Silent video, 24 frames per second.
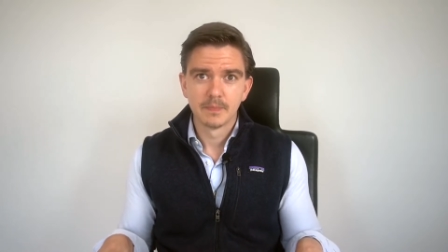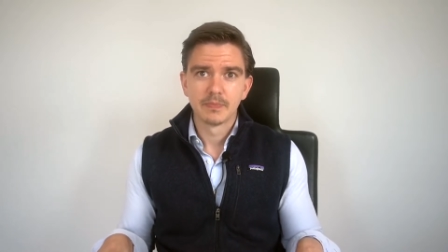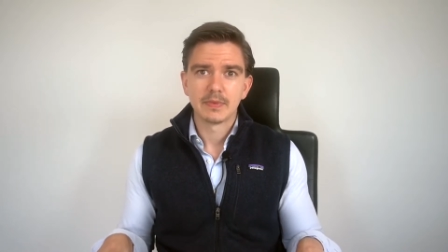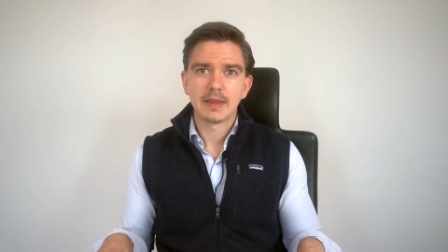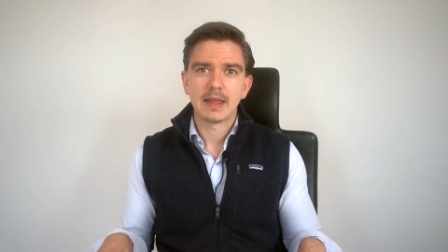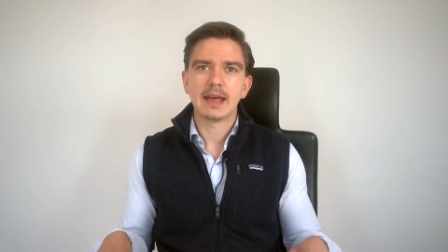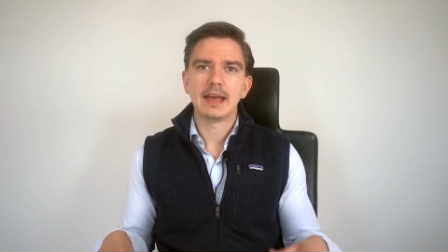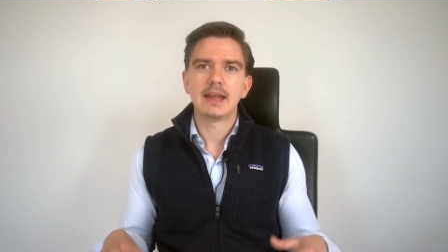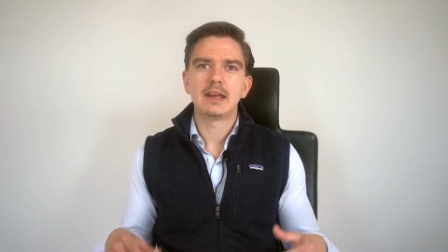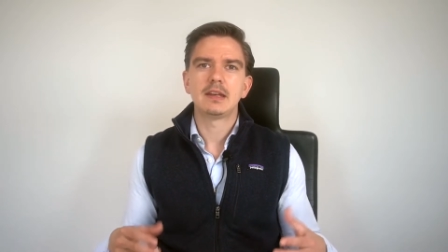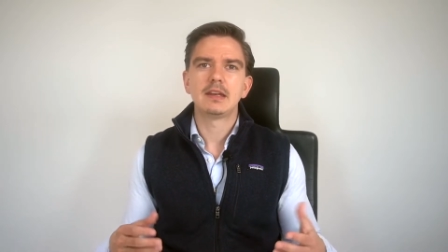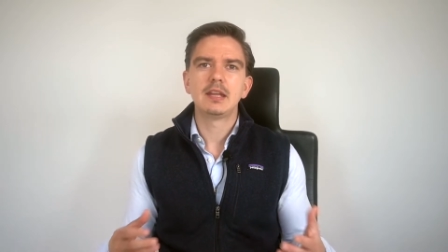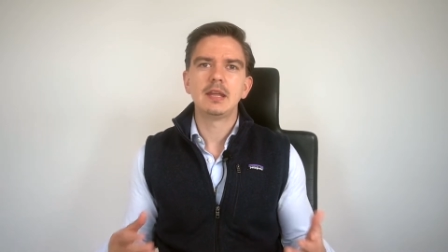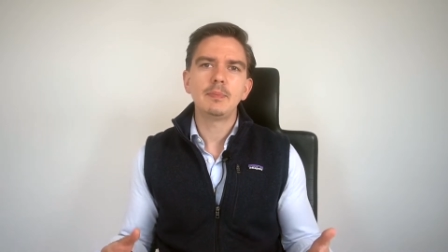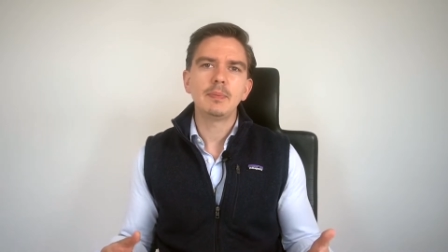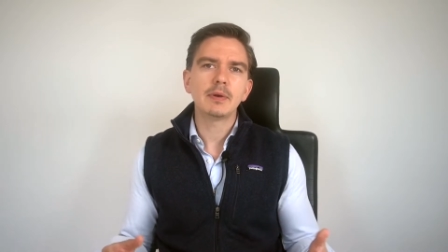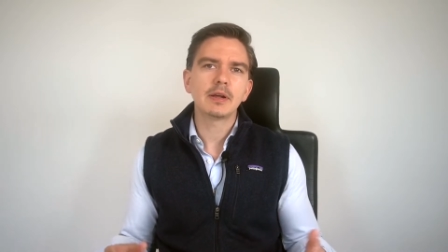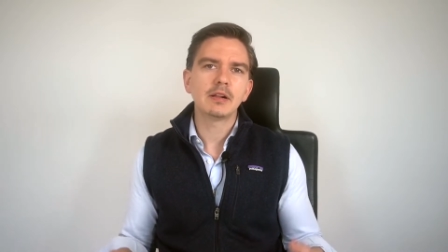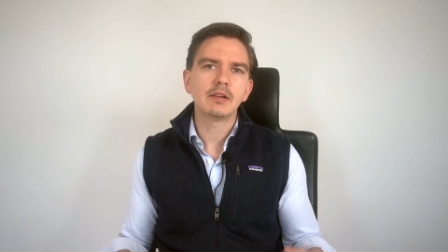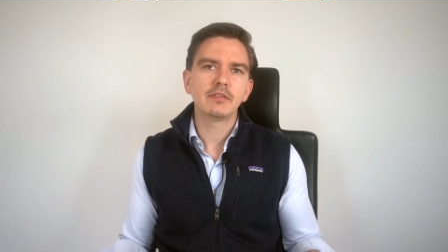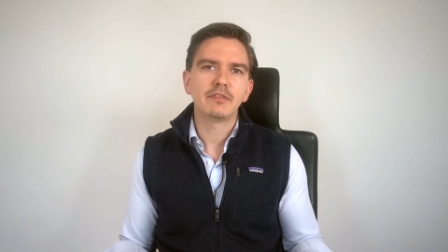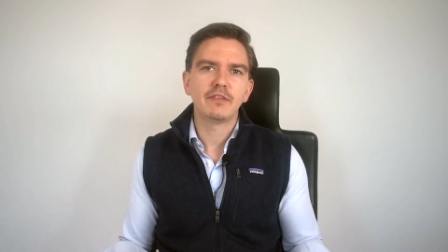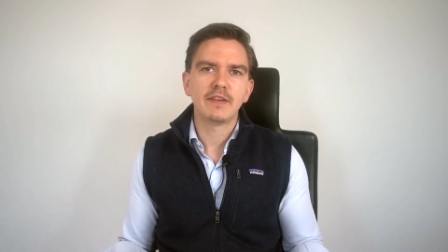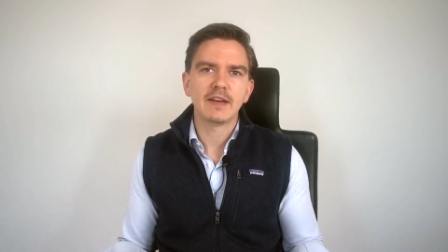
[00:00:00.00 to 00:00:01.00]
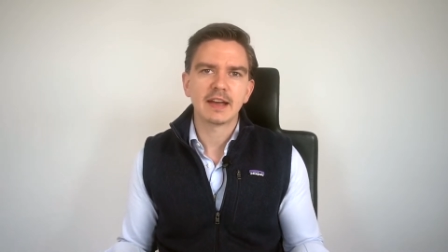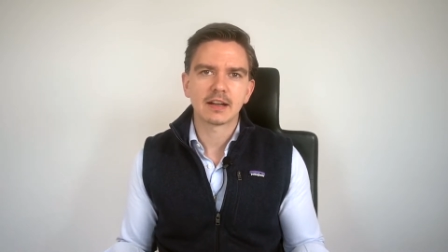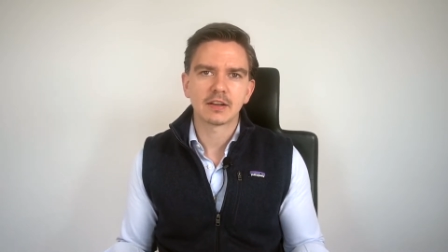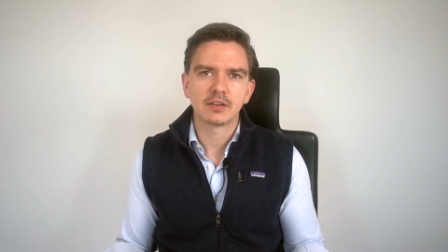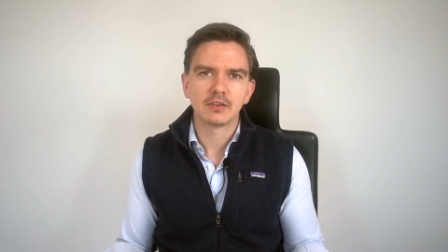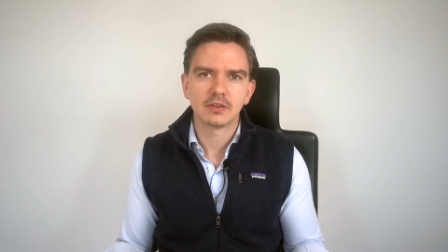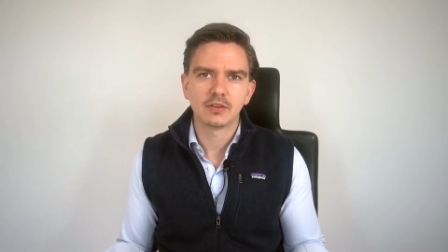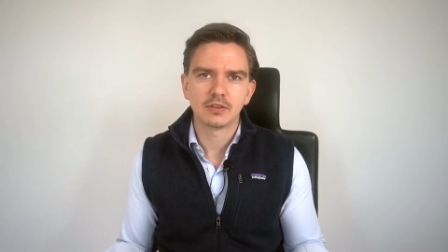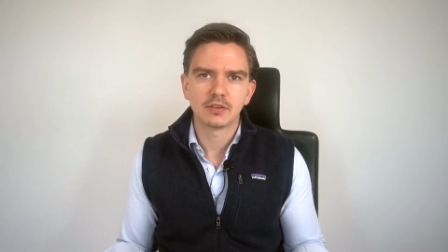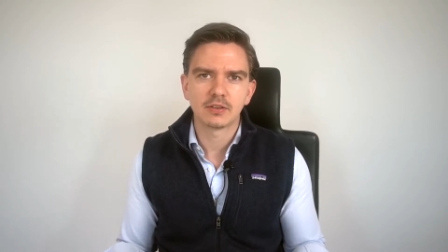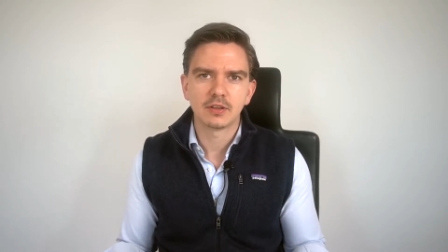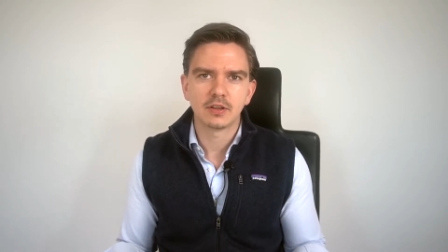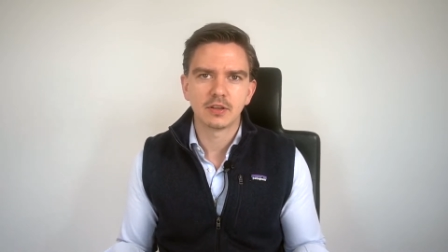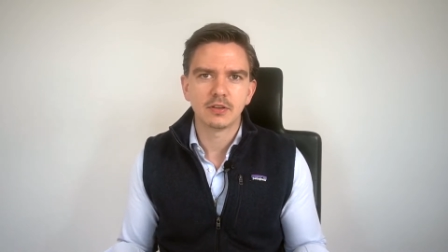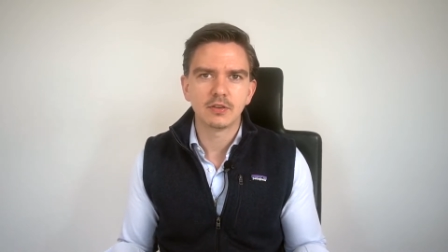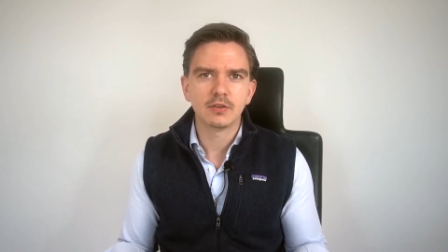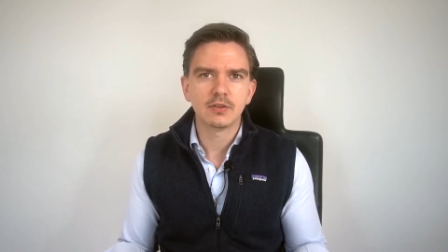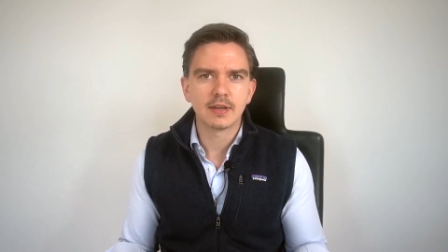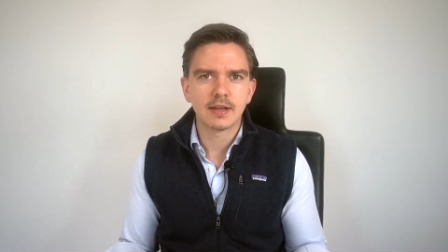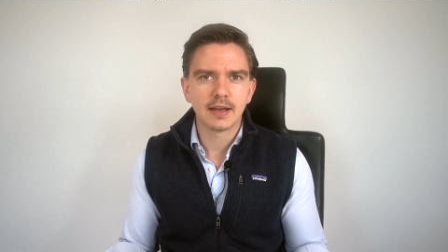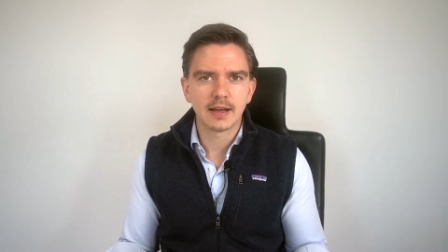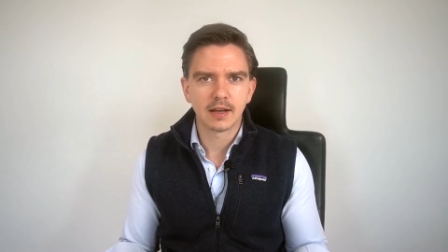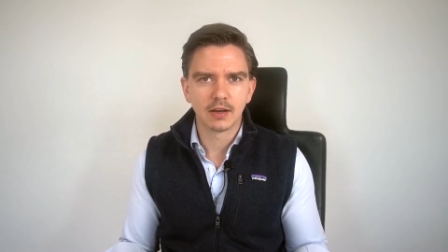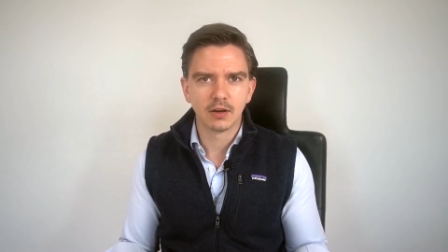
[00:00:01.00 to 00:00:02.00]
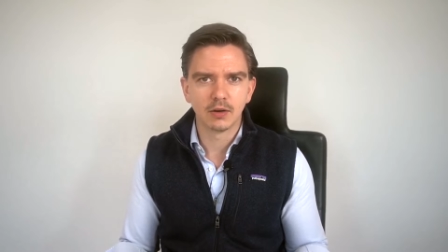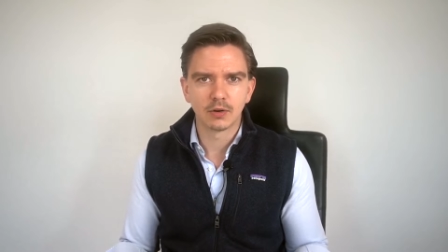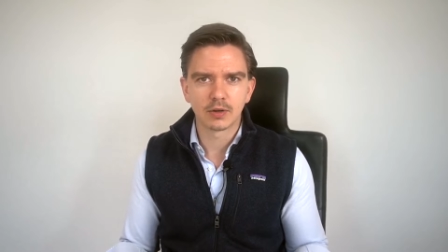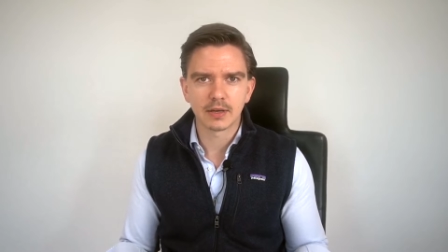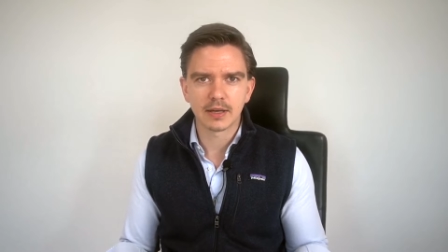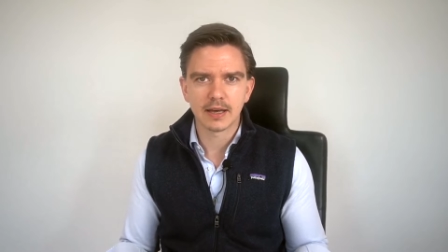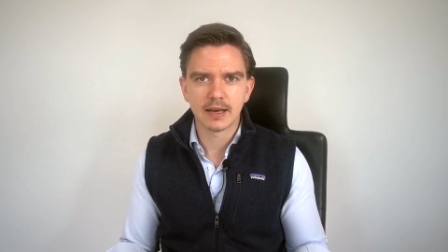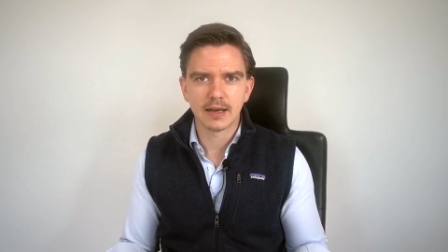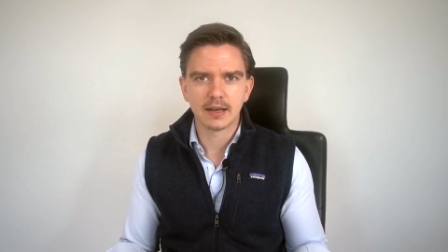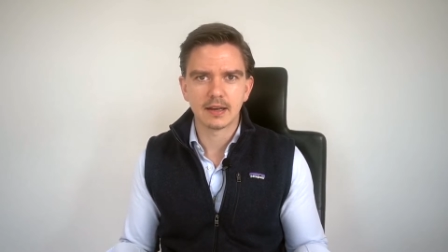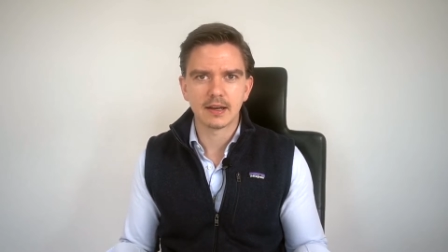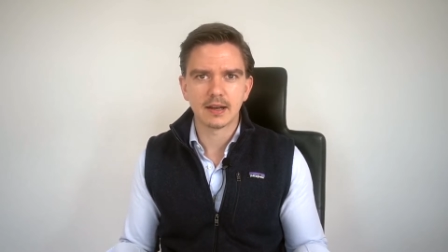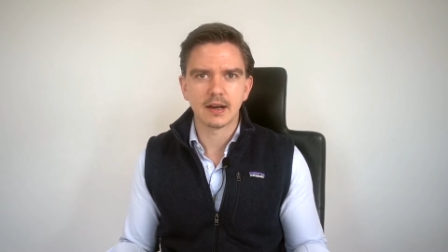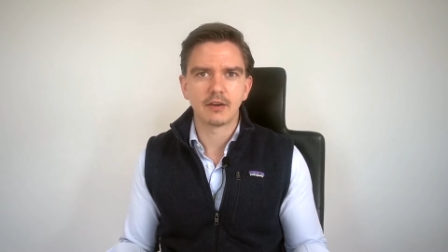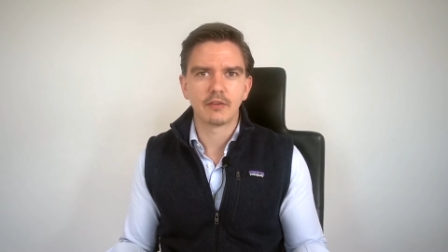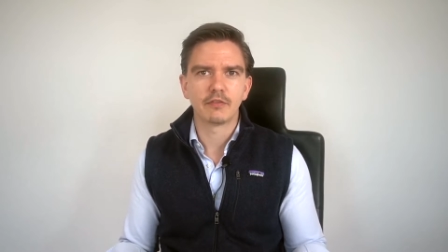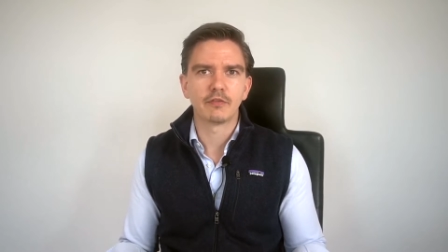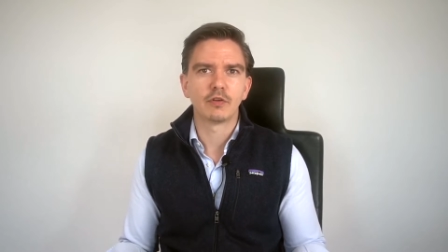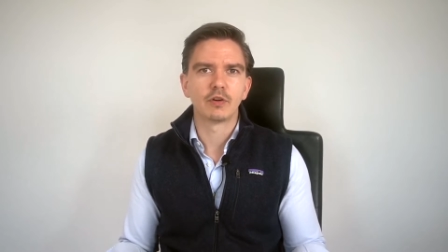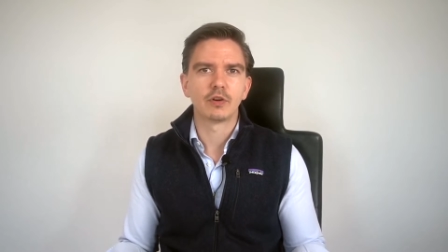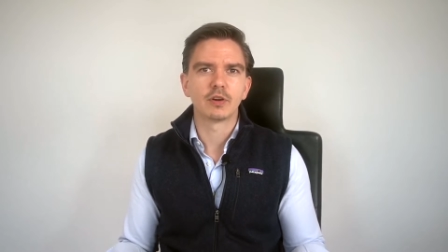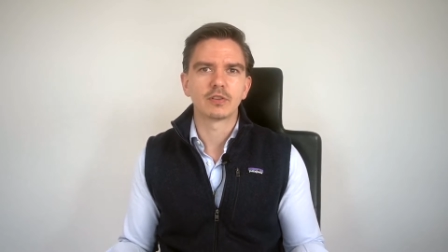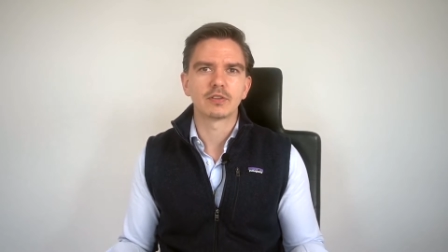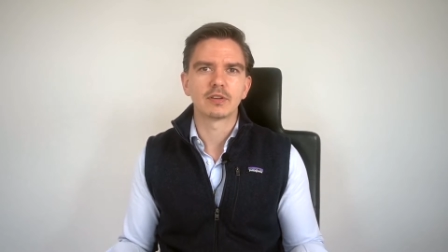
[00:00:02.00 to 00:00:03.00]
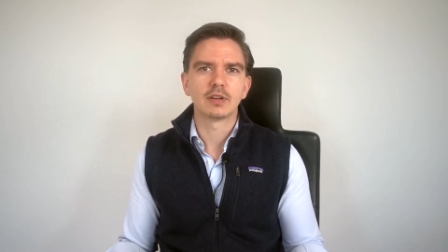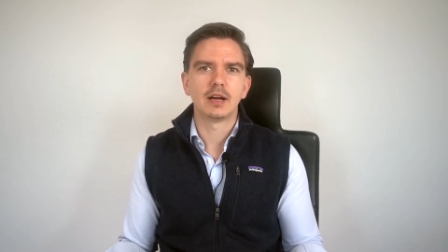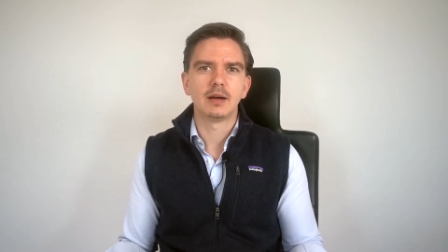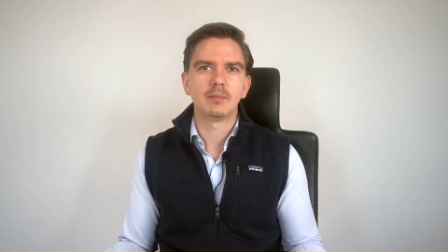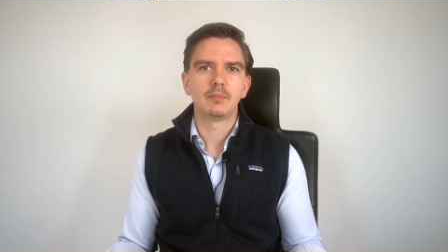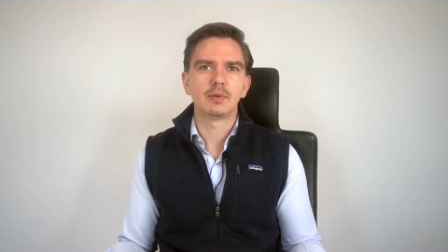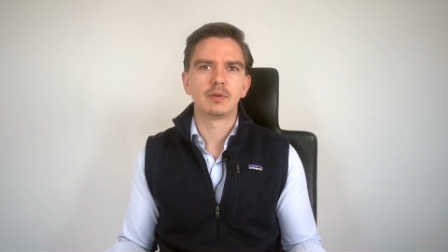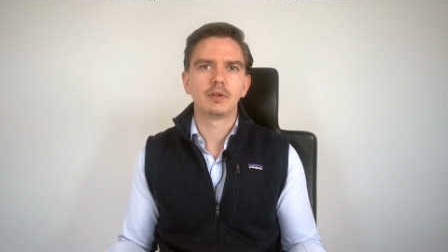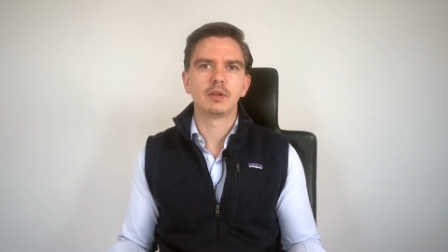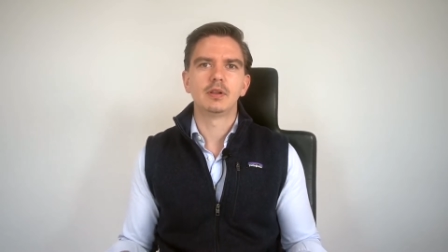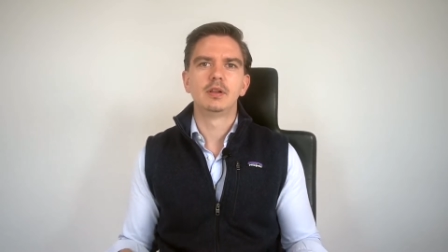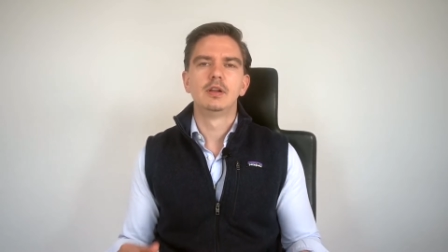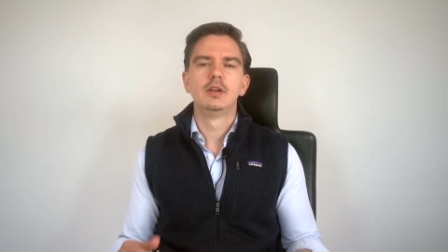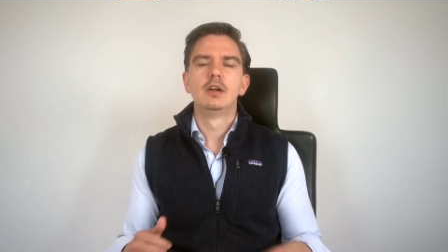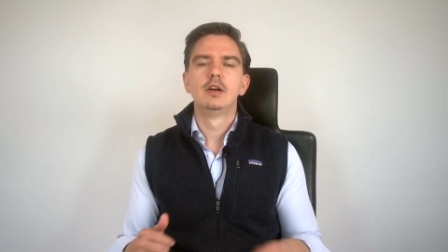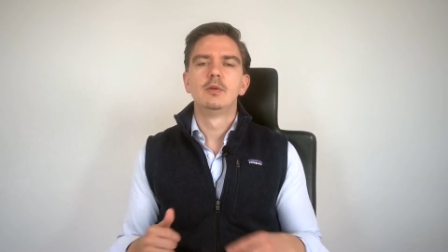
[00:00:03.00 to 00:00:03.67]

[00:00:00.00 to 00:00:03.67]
And typical factors that you take a look at are, for example,